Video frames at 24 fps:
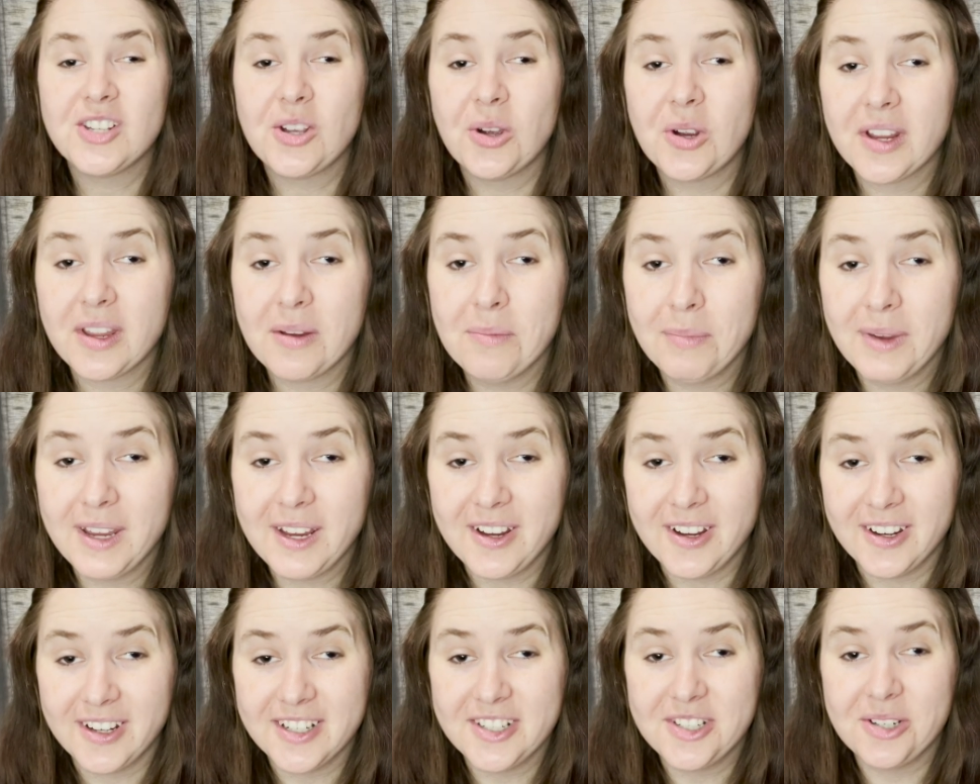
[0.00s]
So it can be
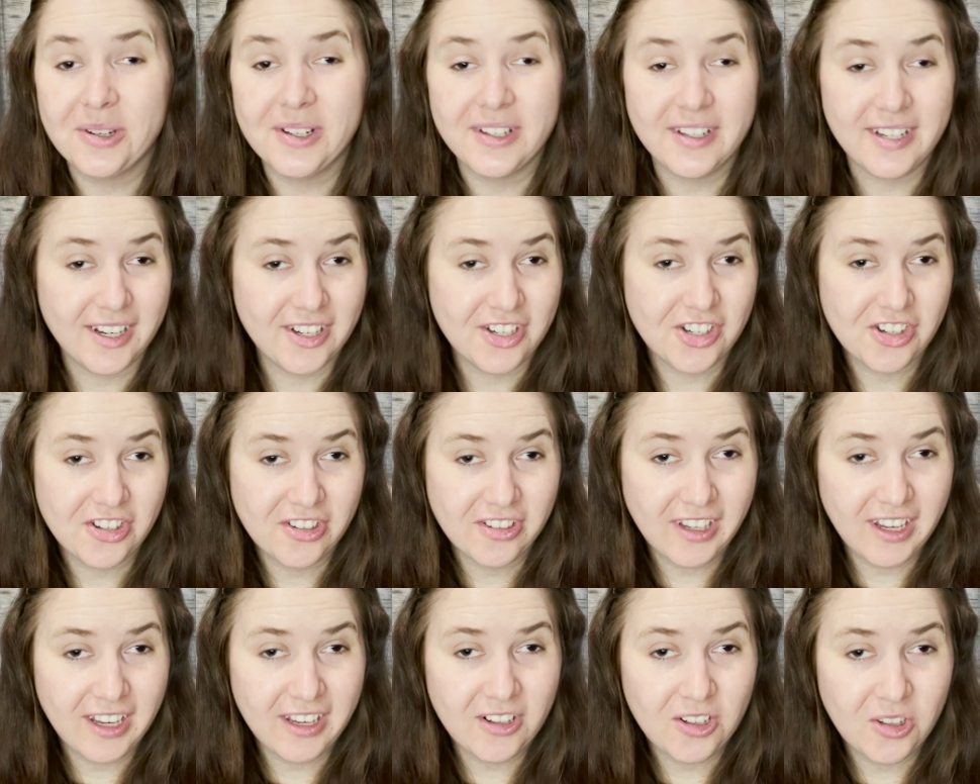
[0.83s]
good to
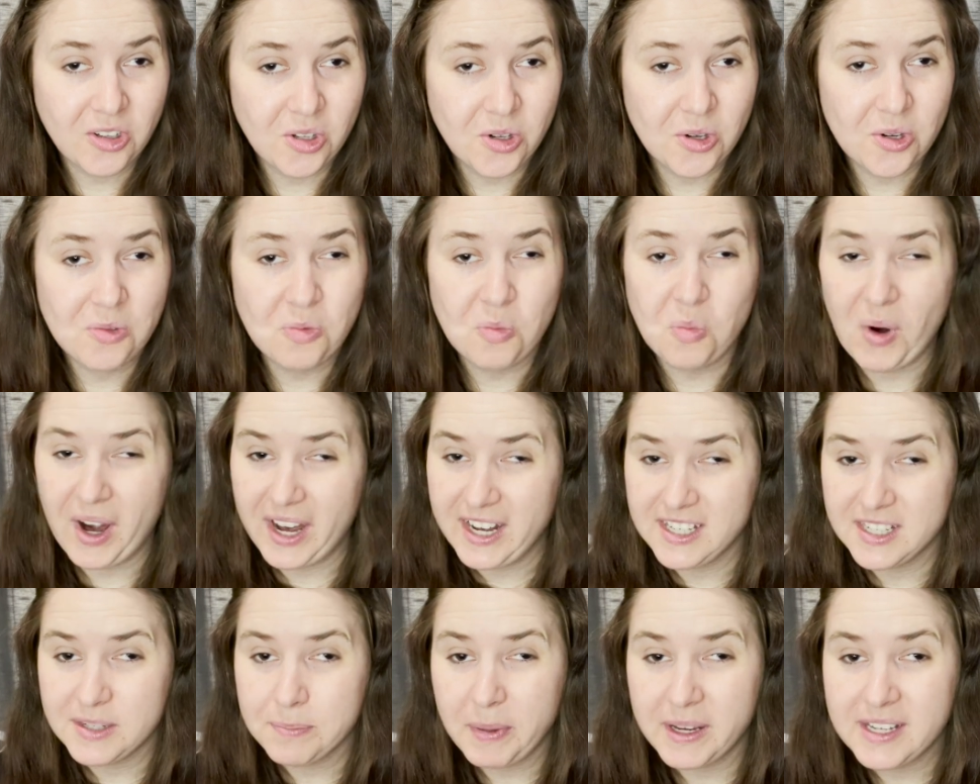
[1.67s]
intentionally include
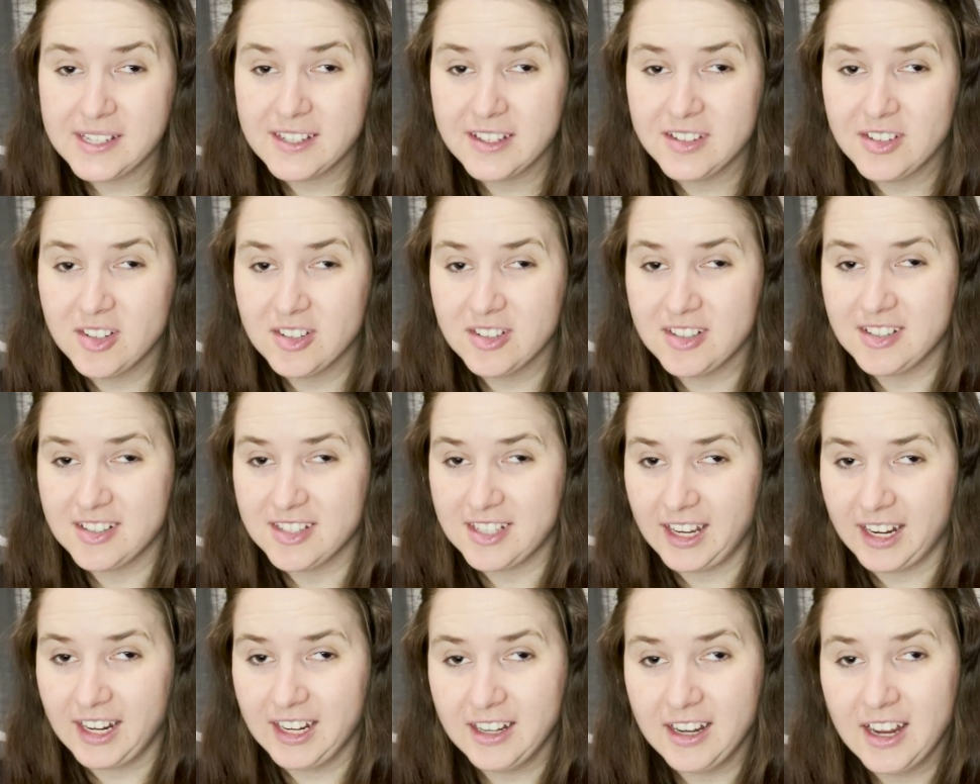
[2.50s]
white space in your
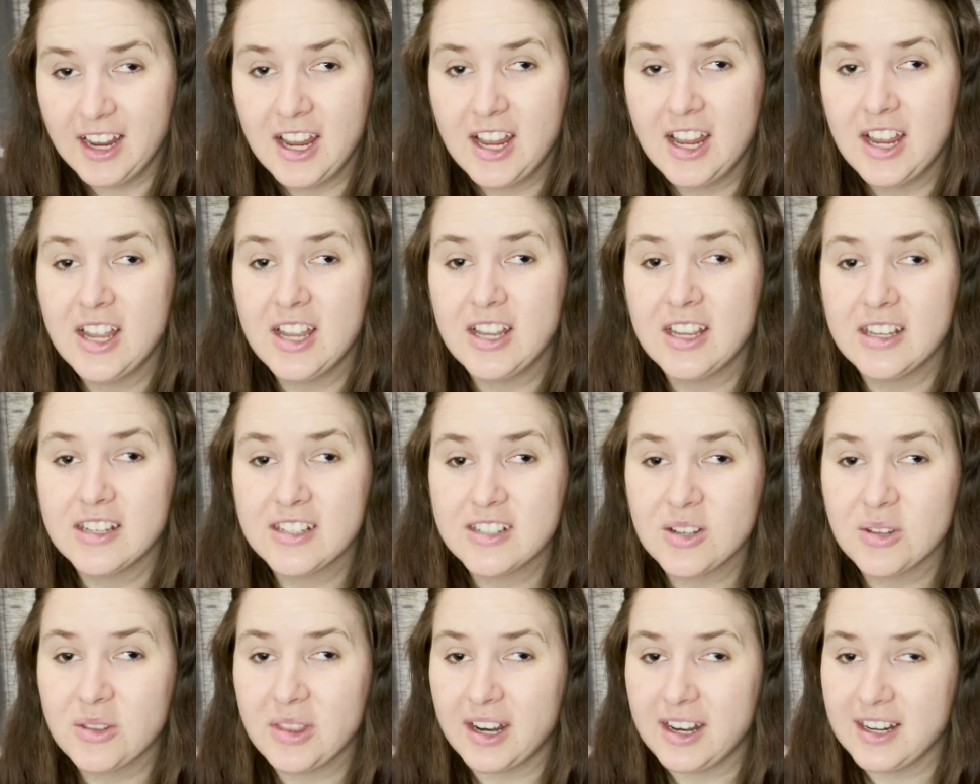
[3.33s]
design
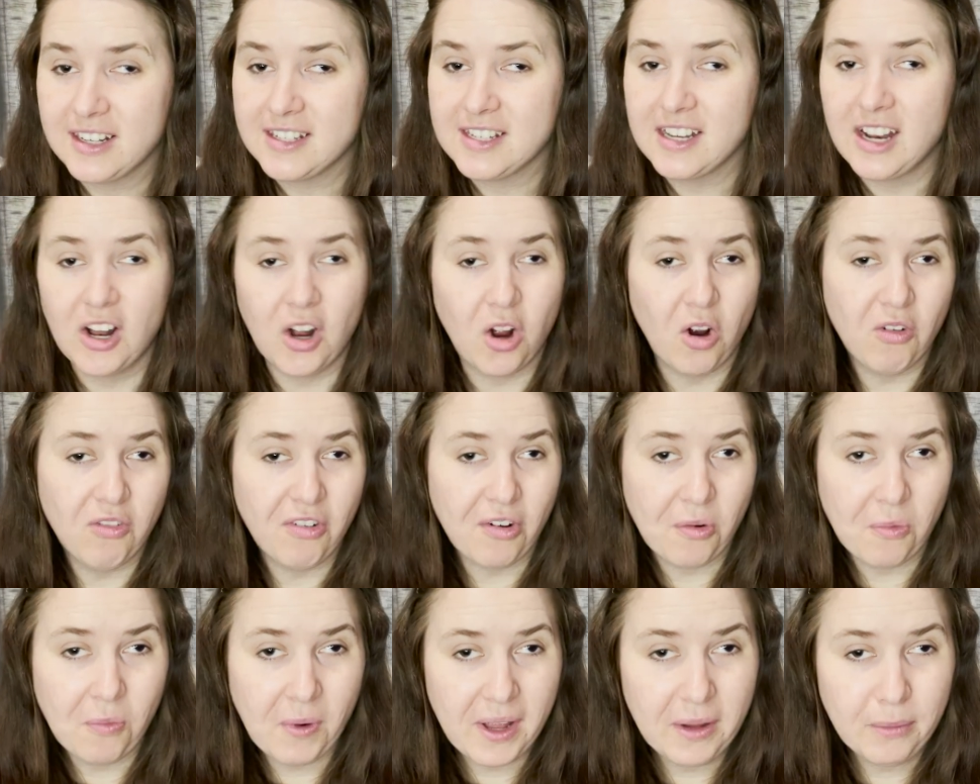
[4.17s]
so that it's not
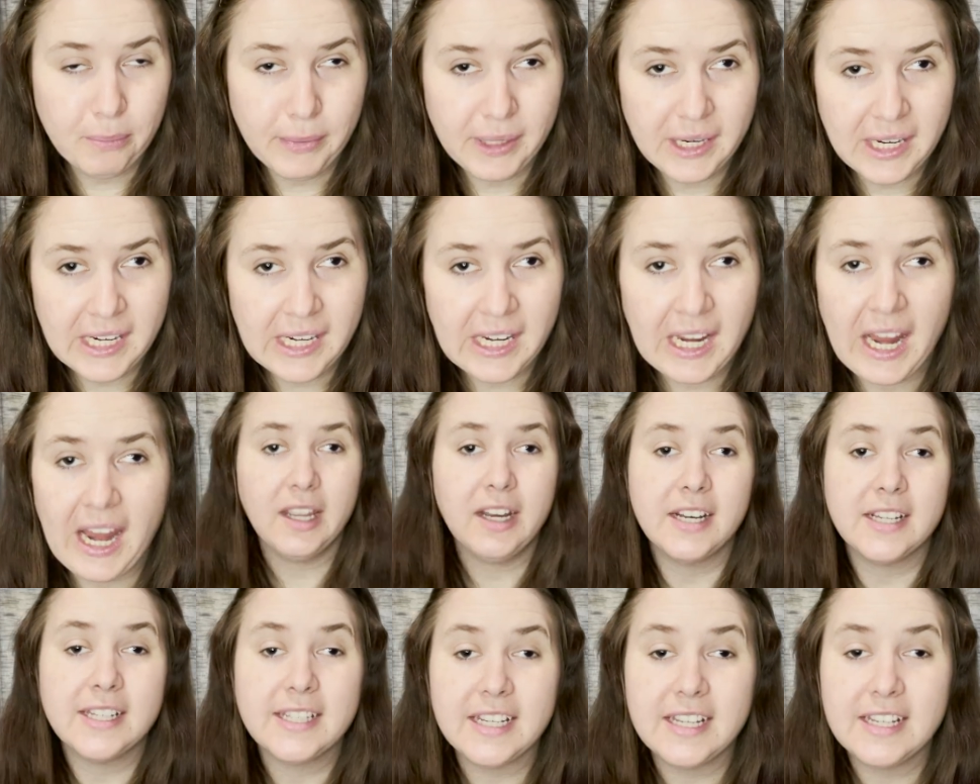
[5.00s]
overwhelming
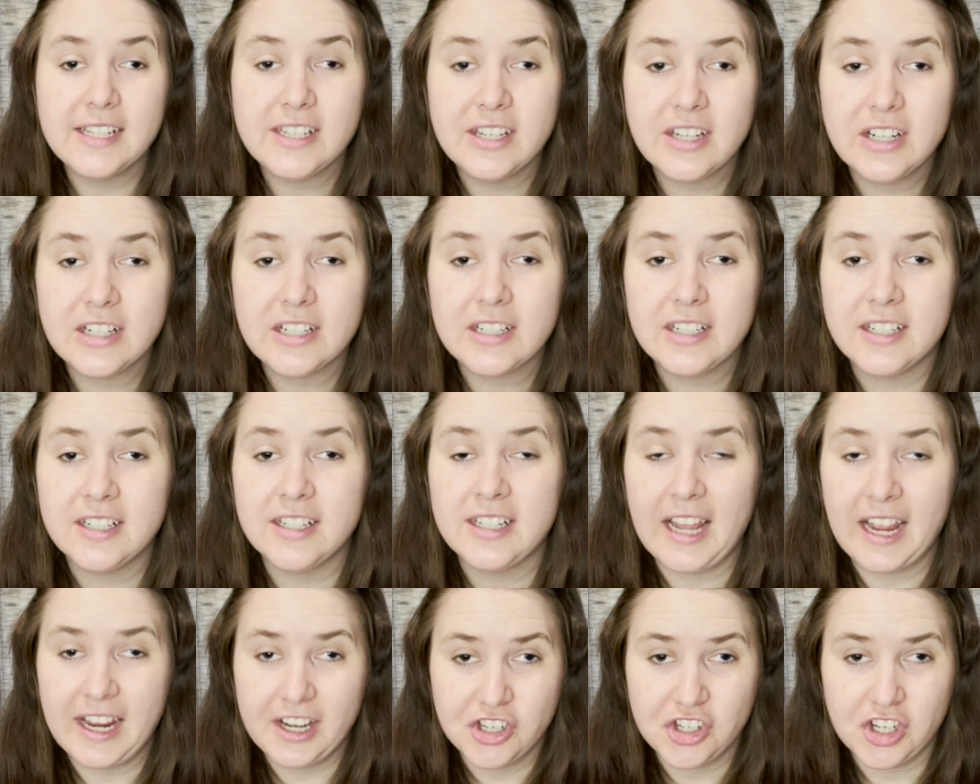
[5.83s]
and it's easier to
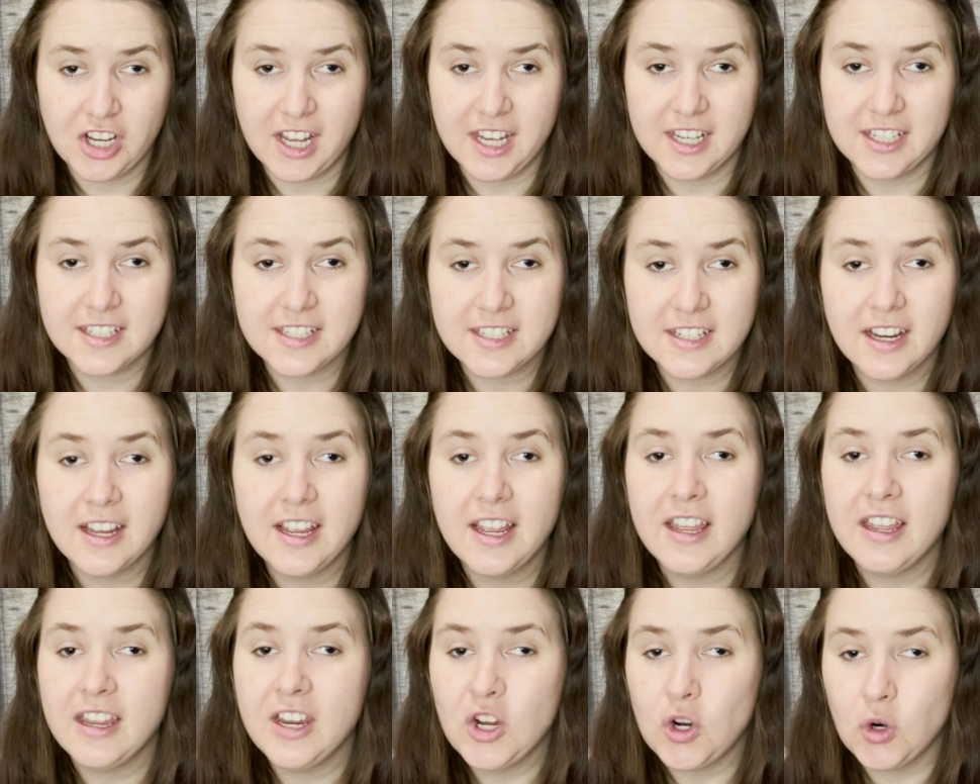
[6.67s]
digest
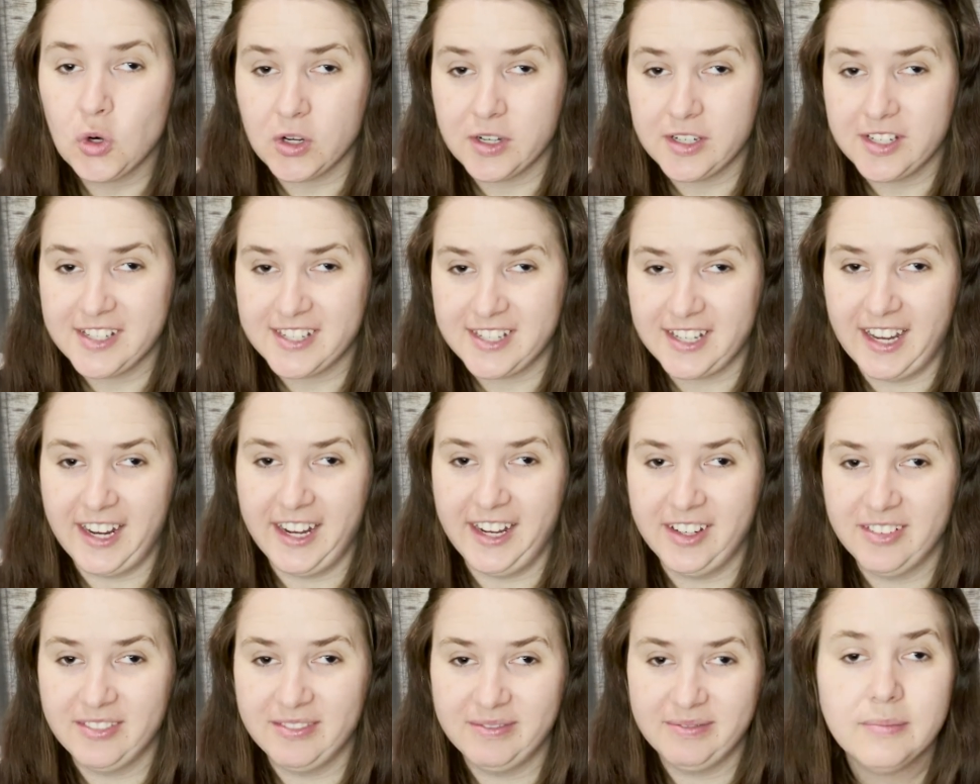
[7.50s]
your
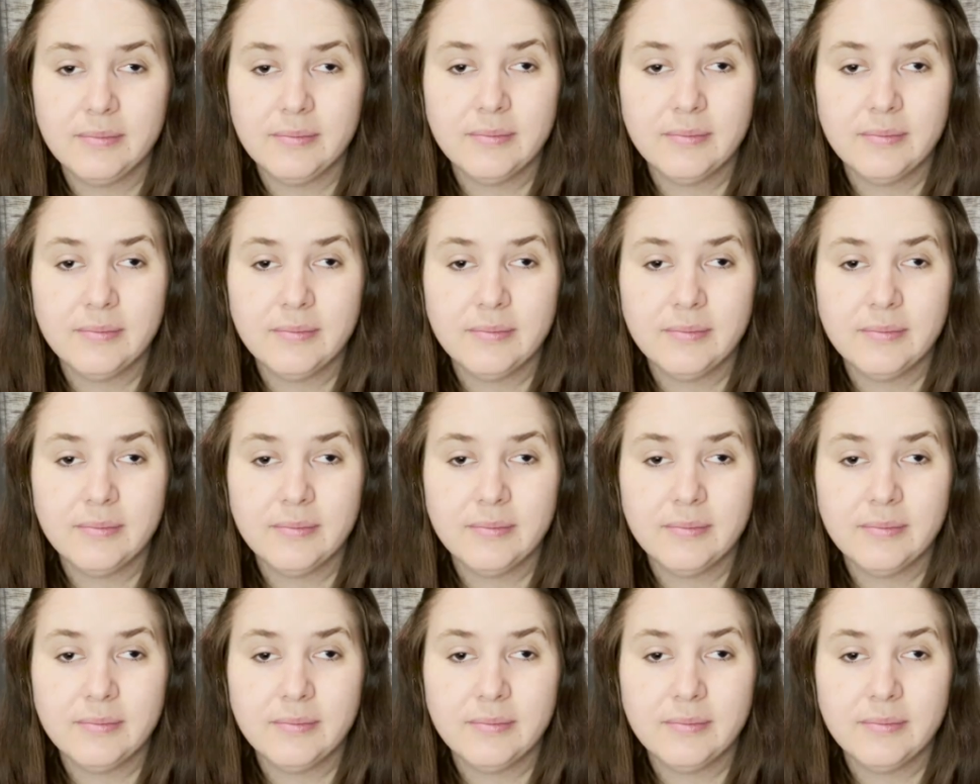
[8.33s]
design.